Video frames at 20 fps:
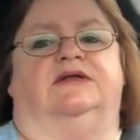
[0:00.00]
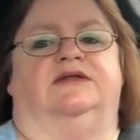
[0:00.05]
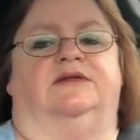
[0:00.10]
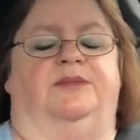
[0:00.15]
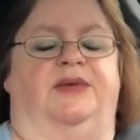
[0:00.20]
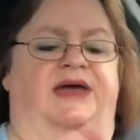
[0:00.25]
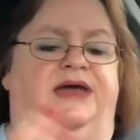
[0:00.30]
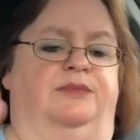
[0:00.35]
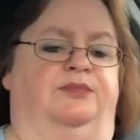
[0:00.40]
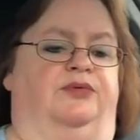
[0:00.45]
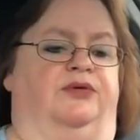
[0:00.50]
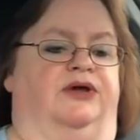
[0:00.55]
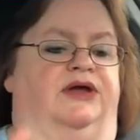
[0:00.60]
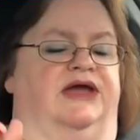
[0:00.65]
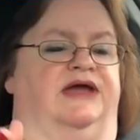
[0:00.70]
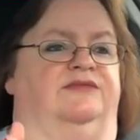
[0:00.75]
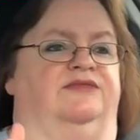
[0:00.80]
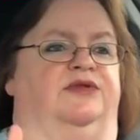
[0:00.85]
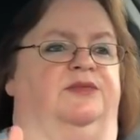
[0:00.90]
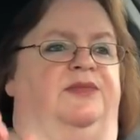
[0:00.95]
the paper, I
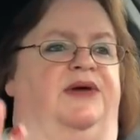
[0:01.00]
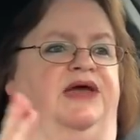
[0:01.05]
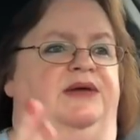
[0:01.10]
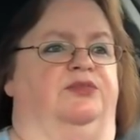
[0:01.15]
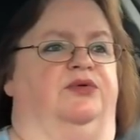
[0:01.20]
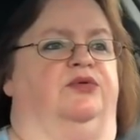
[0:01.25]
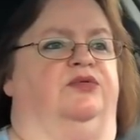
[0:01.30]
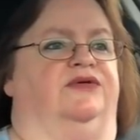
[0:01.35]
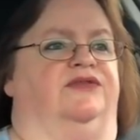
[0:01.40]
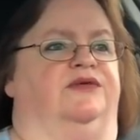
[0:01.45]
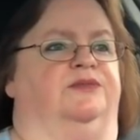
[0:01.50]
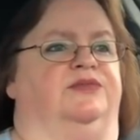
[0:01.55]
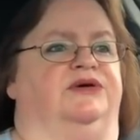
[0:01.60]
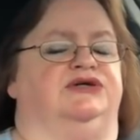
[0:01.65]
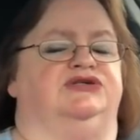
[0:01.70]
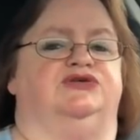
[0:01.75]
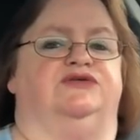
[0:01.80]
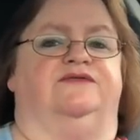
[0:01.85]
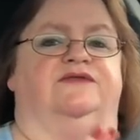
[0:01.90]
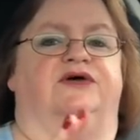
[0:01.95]
gave him the paper with the
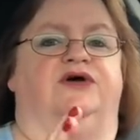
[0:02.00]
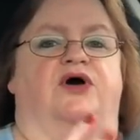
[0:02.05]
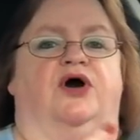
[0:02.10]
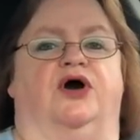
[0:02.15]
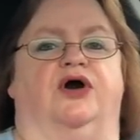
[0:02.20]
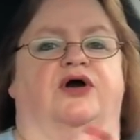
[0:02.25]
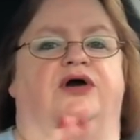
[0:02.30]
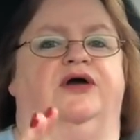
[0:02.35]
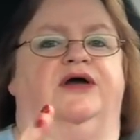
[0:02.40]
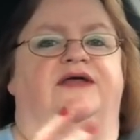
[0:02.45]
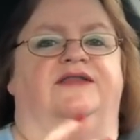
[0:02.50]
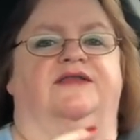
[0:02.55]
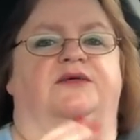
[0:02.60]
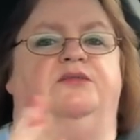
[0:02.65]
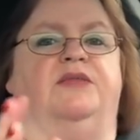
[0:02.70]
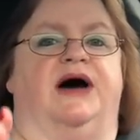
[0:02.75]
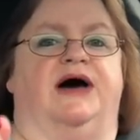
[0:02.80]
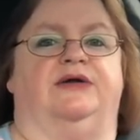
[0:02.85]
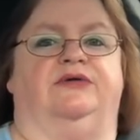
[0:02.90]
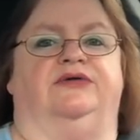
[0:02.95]
picture of the car and the
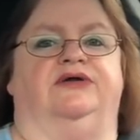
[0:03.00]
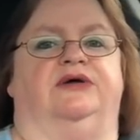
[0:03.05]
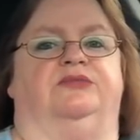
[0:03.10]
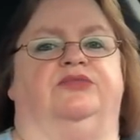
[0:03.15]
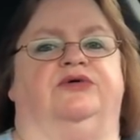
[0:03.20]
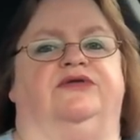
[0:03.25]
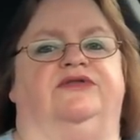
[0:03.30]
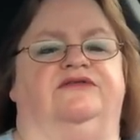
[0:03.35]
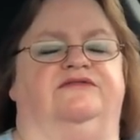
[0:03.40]
model number,